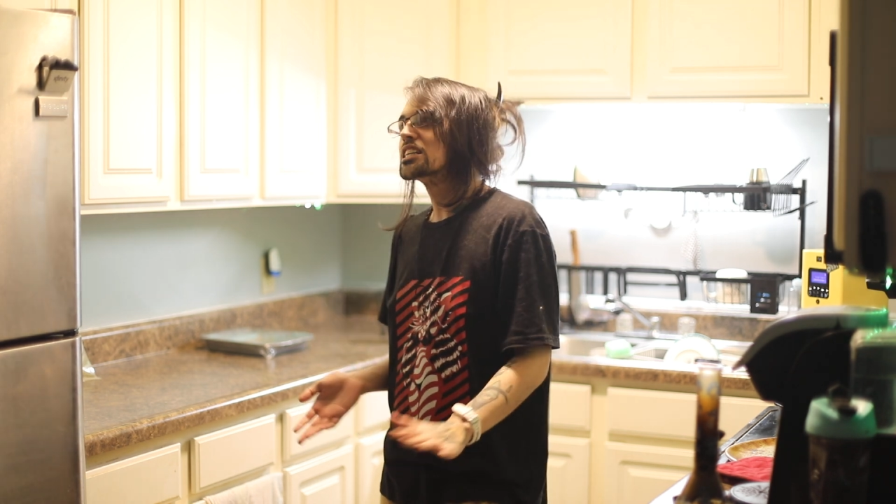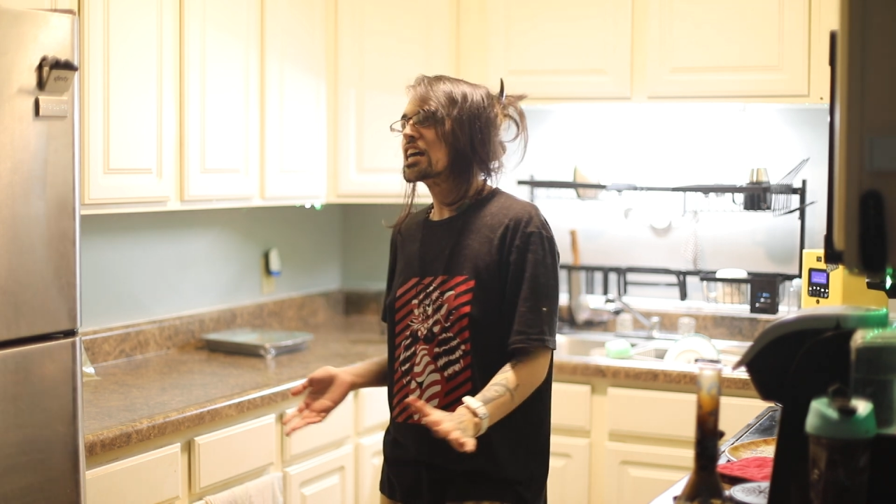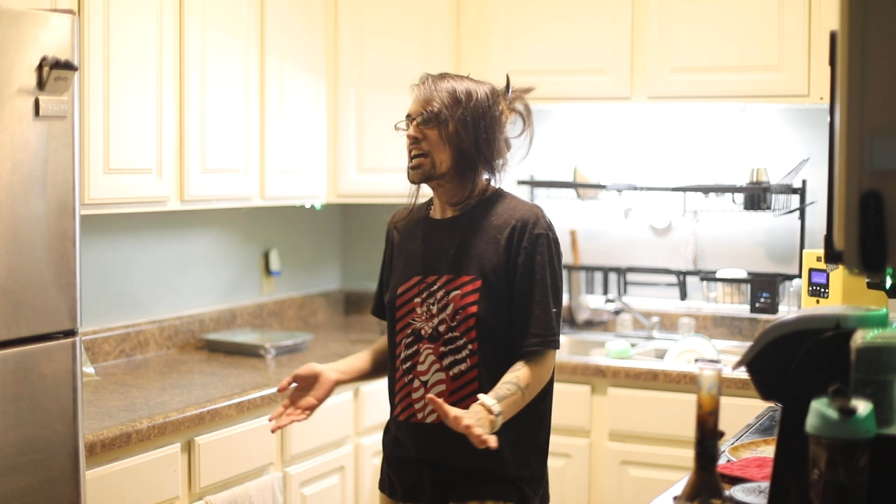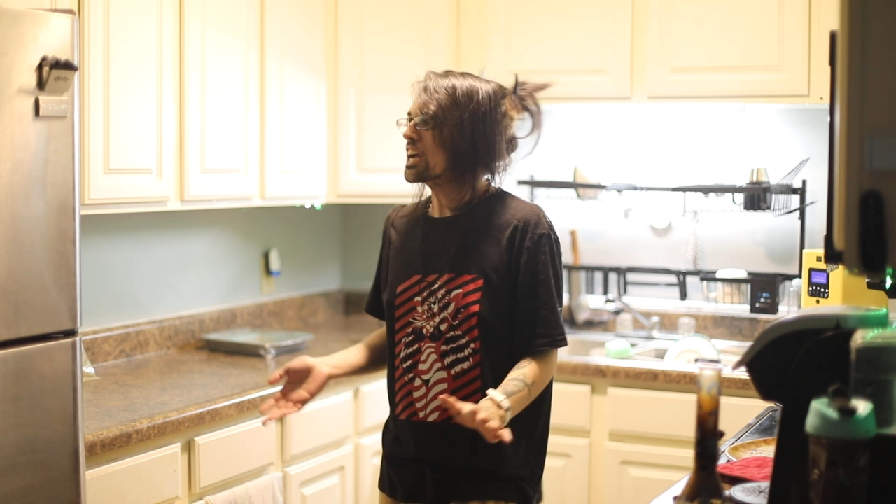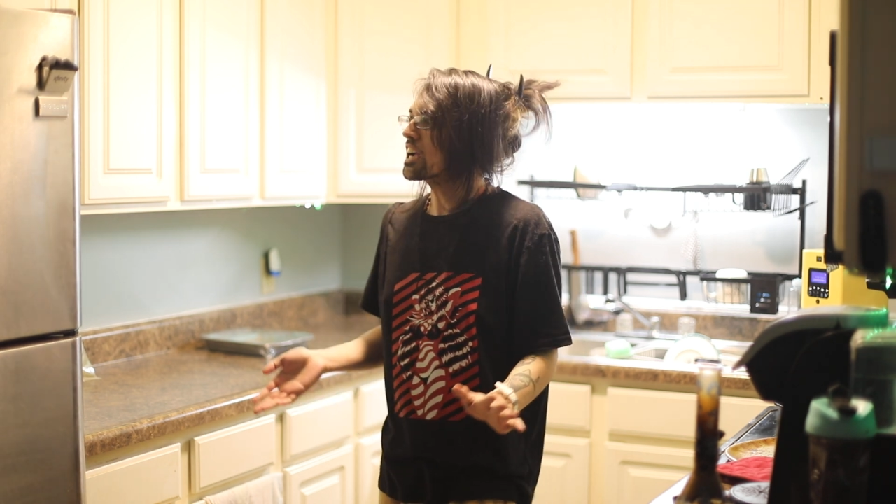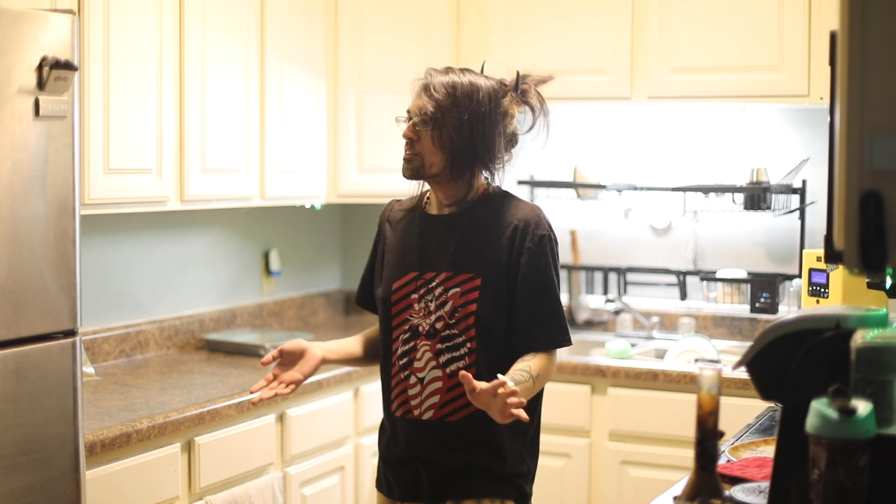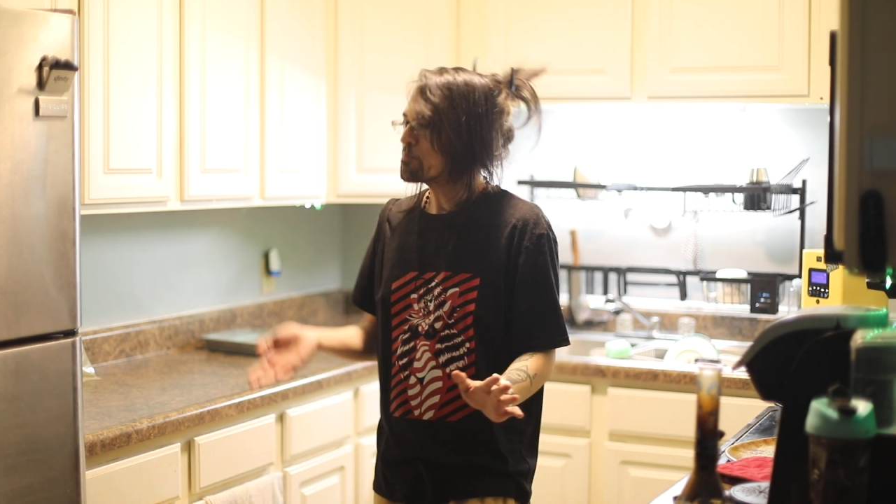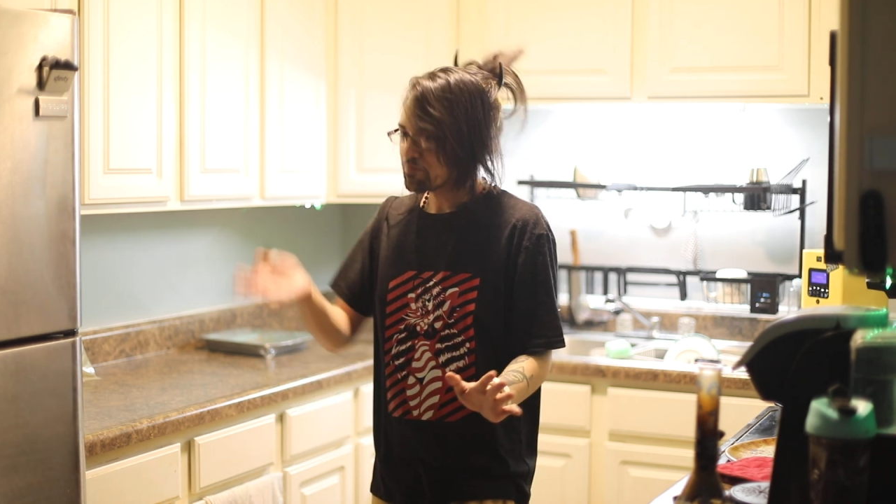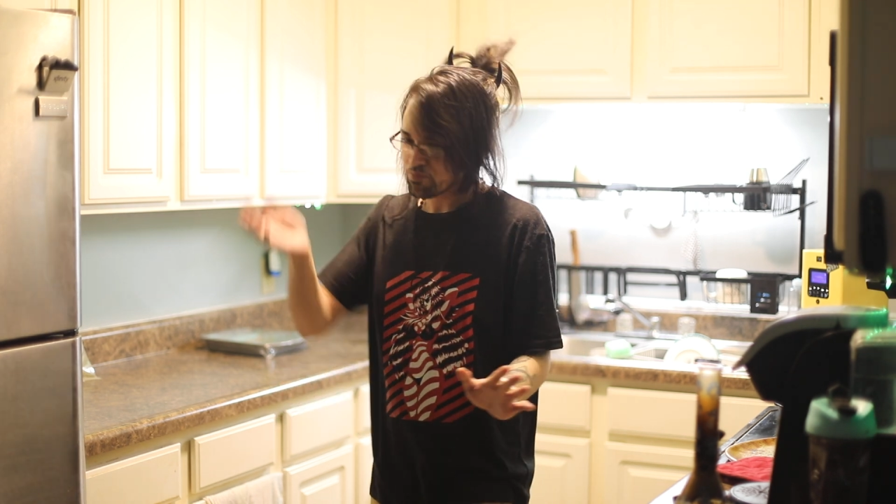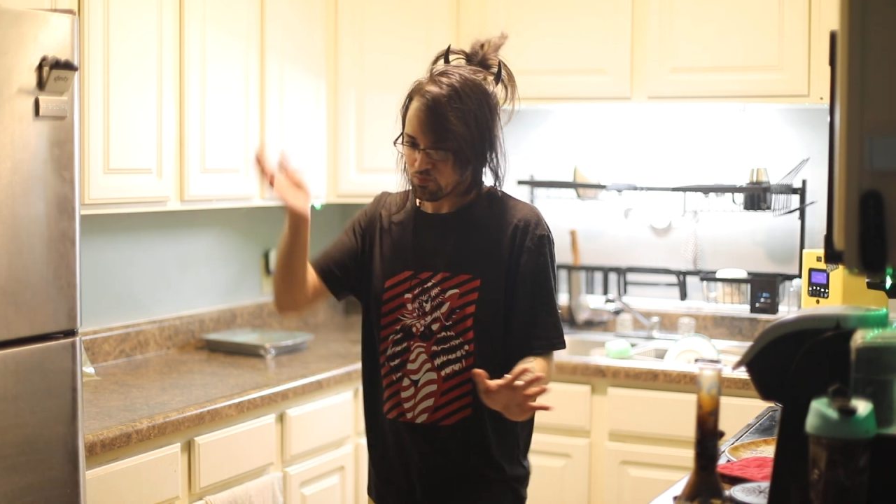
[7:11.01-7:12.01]
take
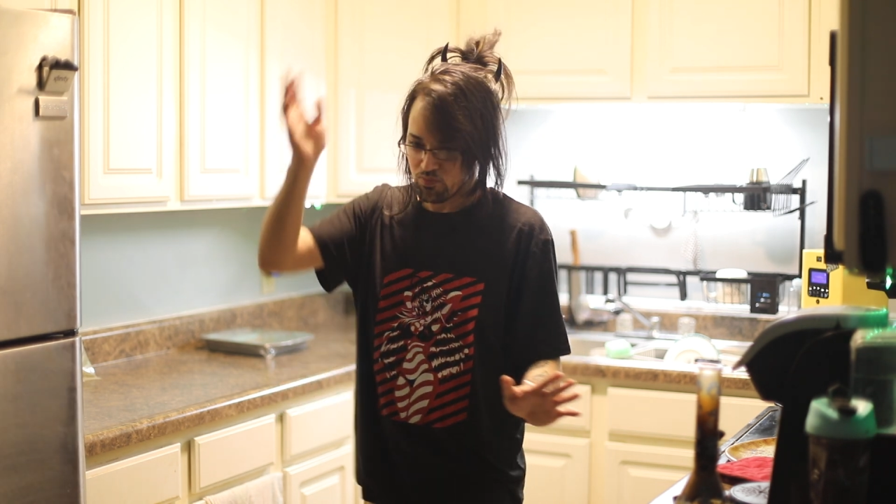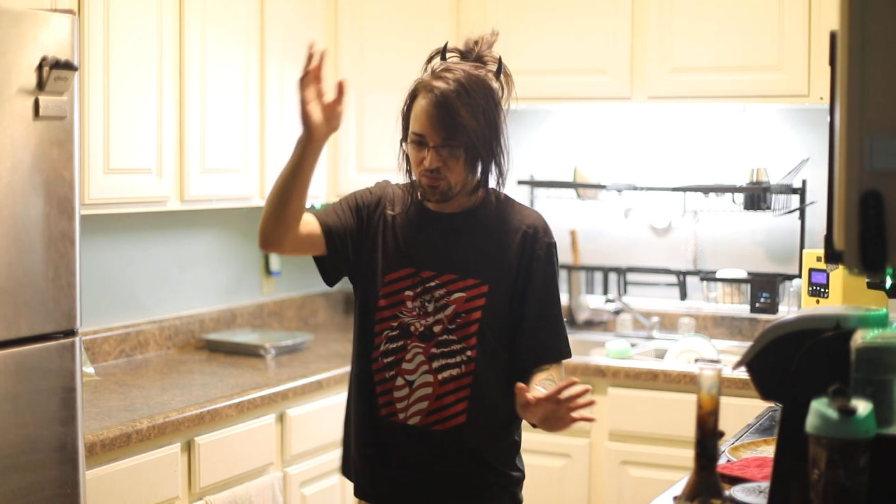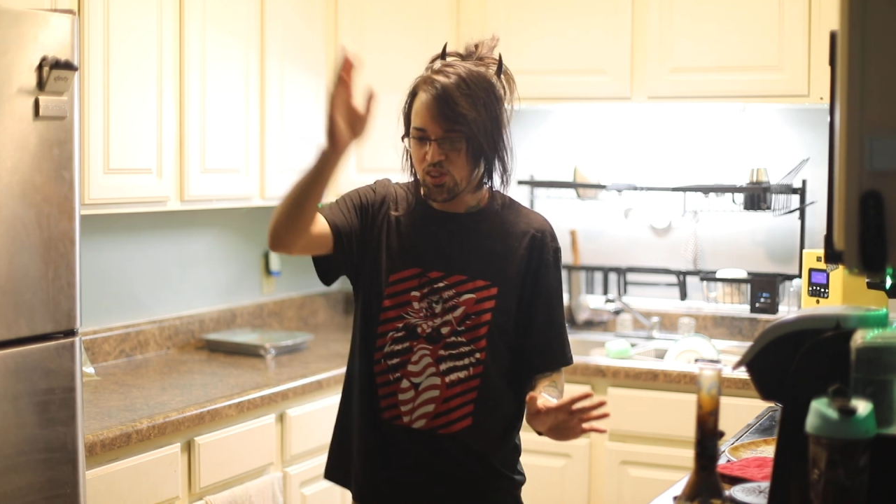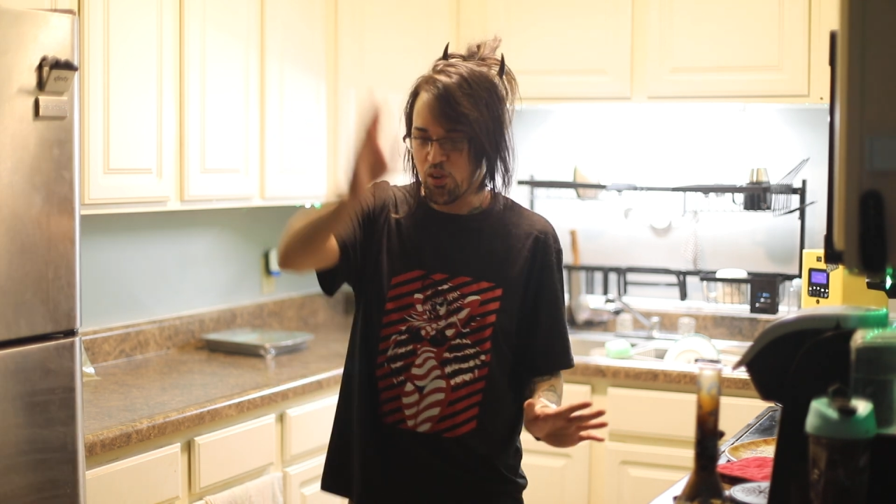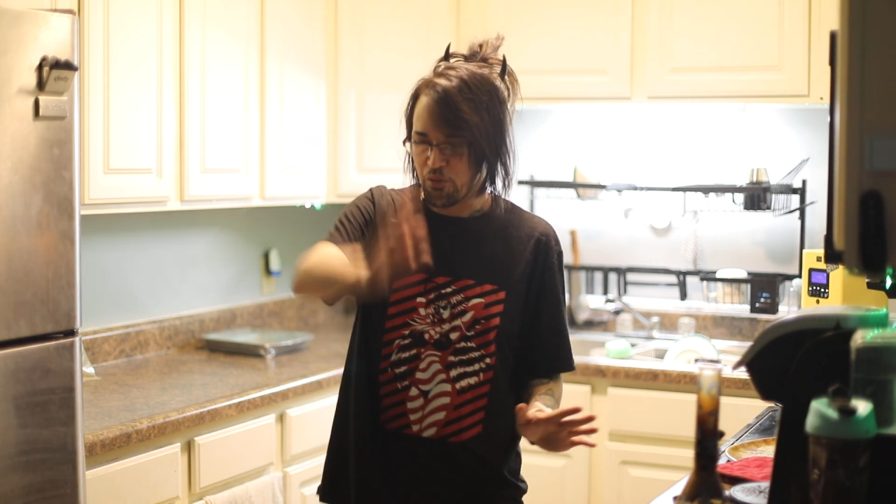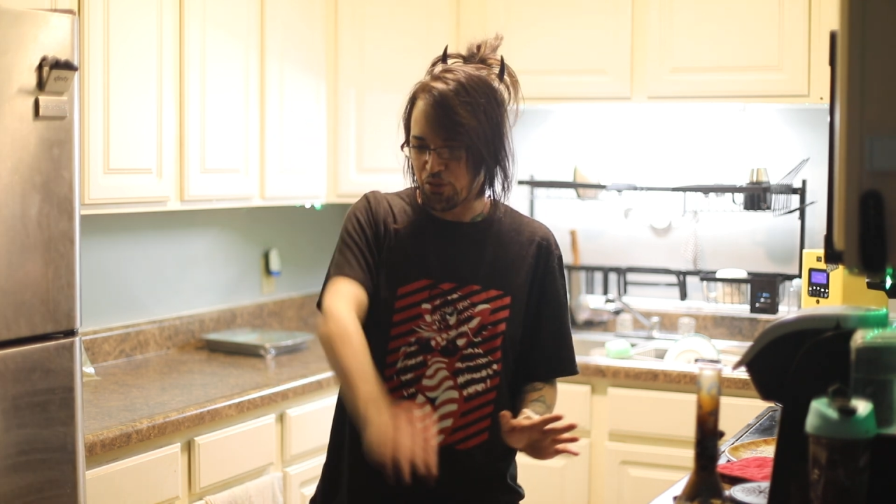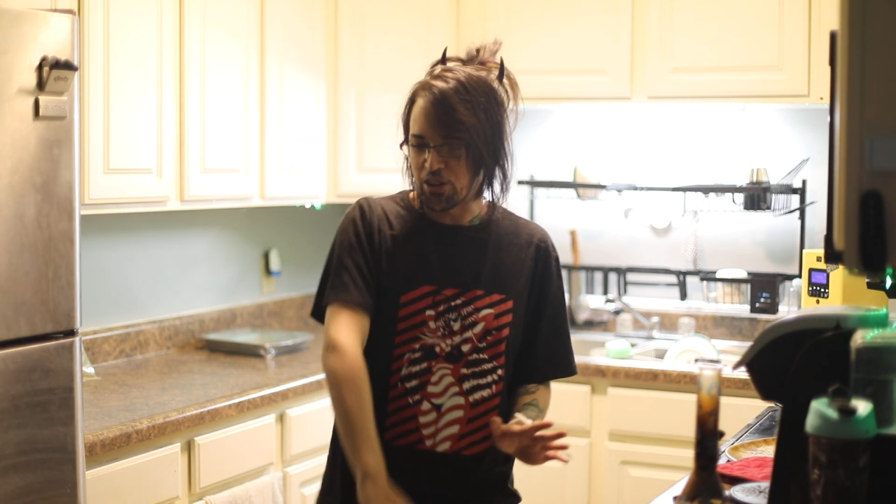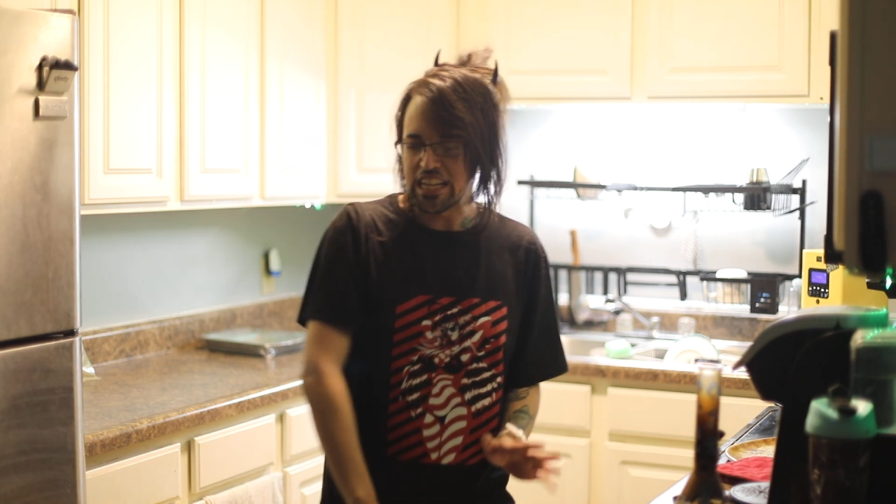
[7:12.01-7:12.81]
for